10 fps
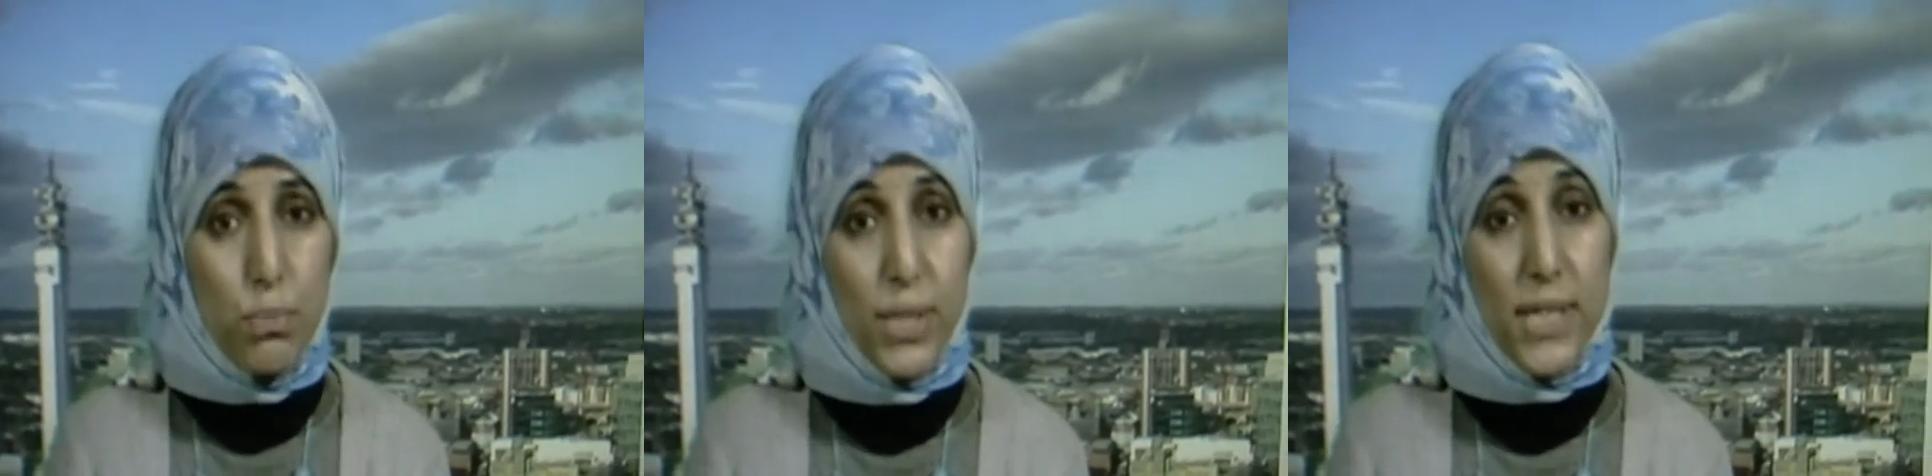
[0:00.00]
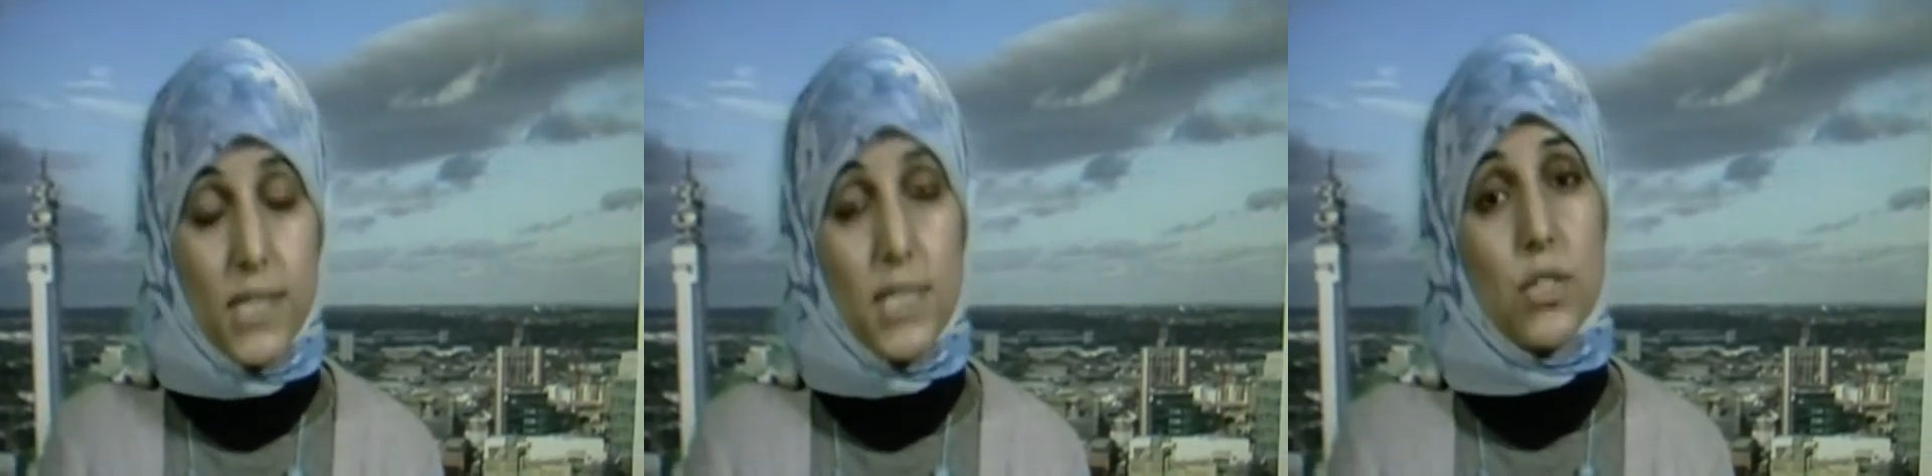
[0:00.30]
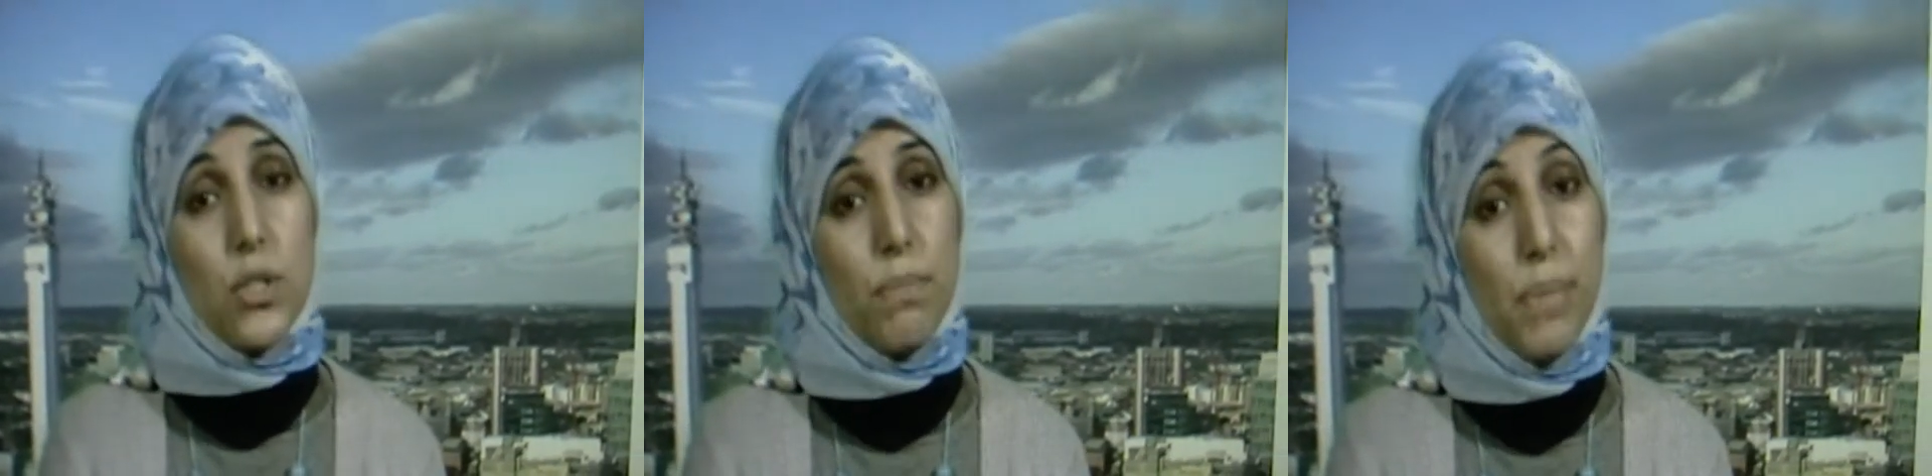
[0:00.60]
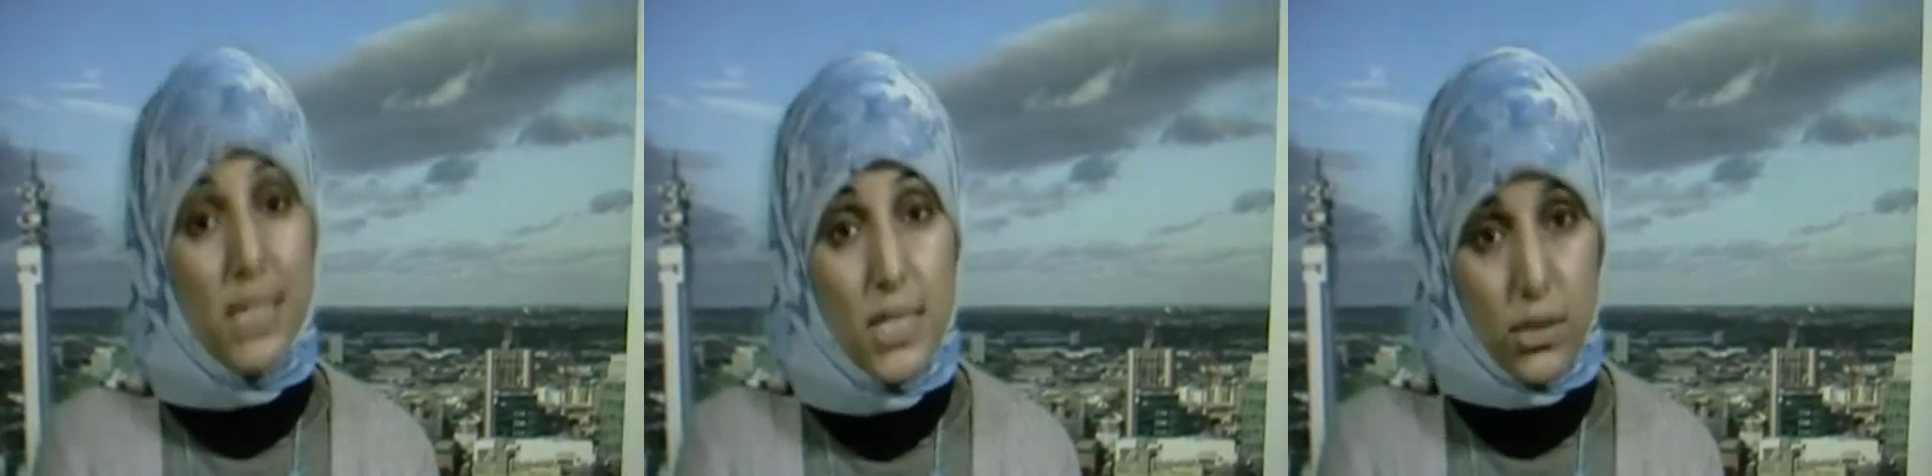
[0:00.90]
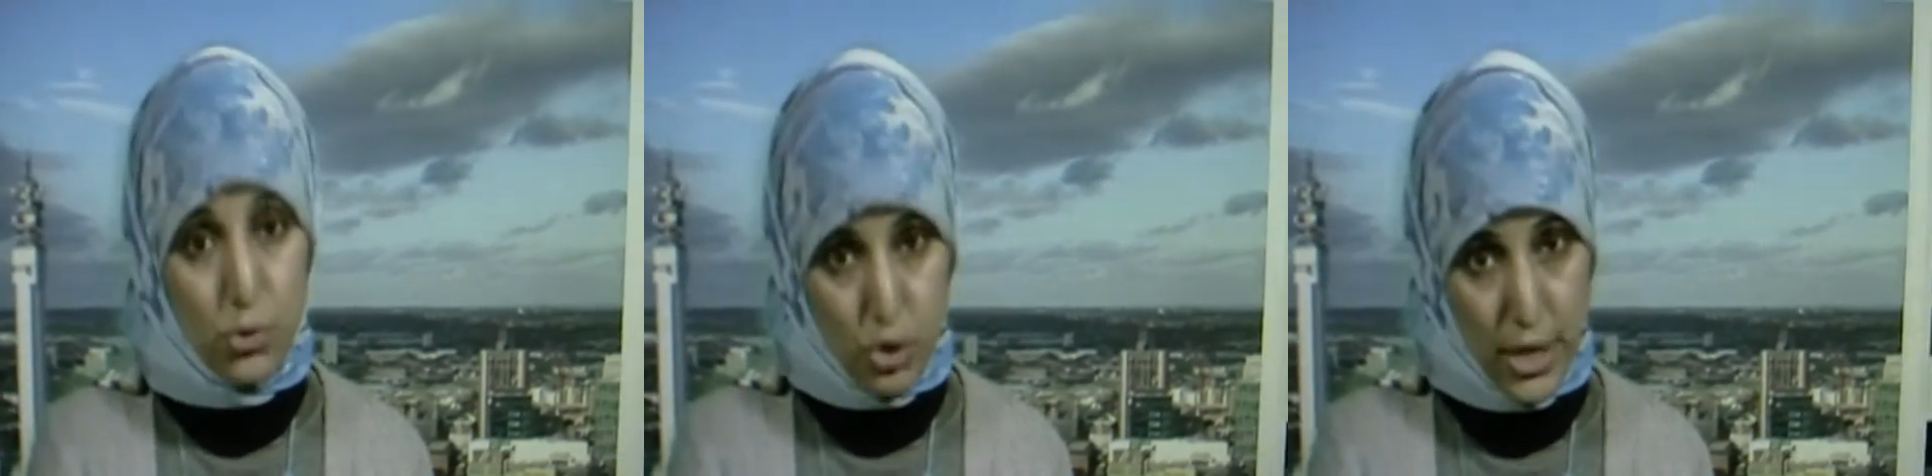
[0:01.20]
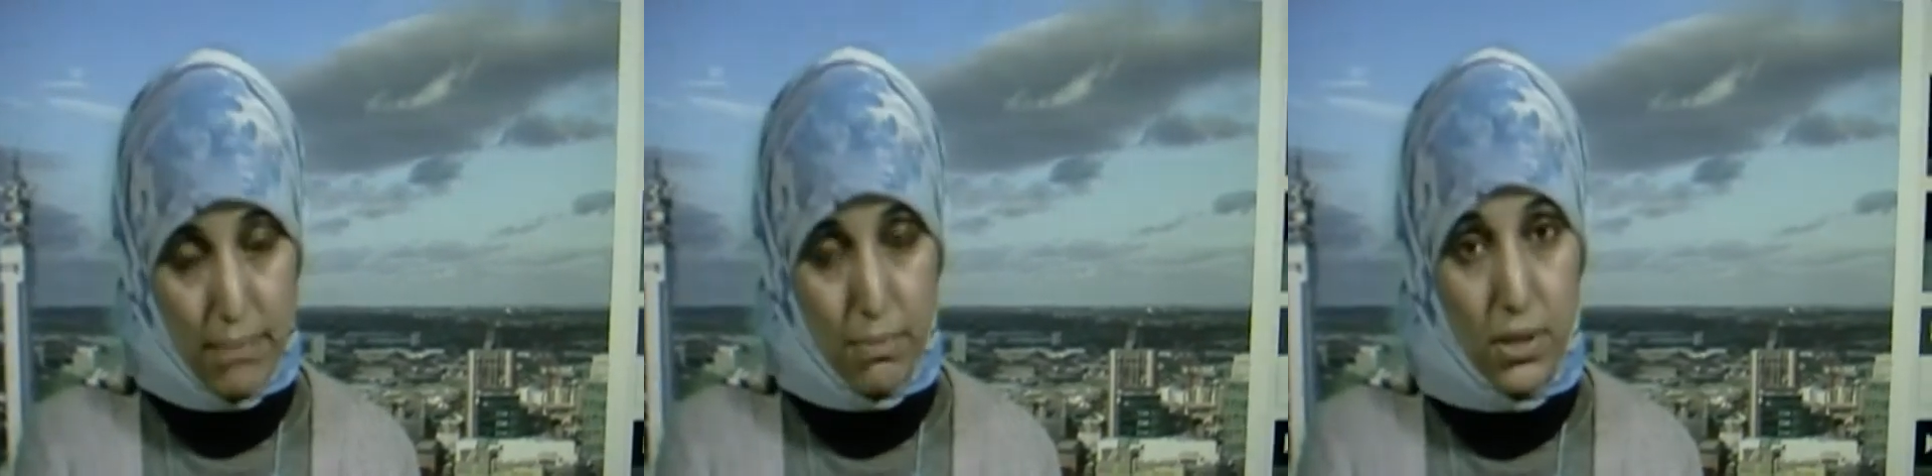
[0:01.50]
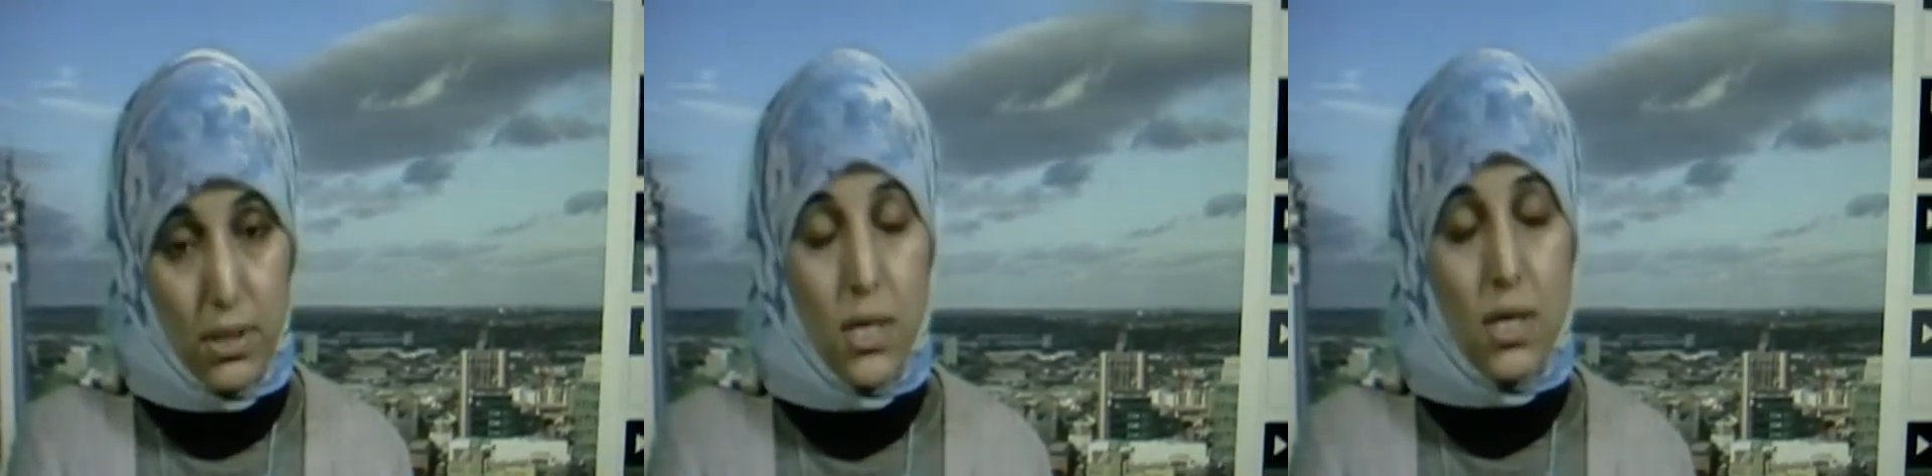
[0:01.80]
bring it into the political chamber,